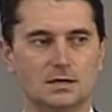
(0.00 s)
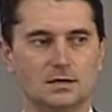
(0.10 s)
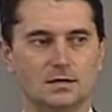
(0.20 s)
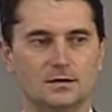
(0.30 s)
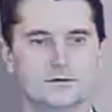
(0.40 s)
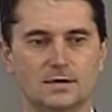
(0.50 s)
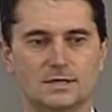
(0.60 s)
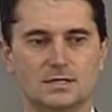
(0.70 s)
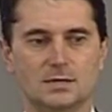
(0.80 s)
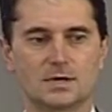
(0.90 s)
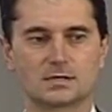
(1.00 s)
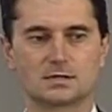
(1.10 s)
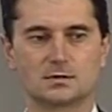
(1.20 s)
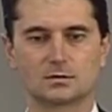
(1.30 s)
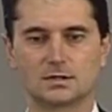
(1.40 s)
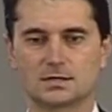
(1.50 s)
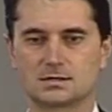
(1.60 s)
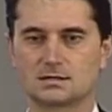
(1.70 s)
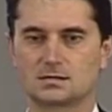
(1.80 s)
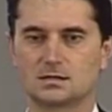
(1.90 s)
due to their differing
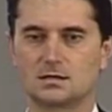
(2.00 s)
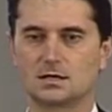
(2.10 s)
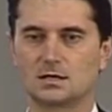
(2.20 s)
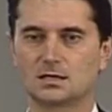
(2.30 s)
natures,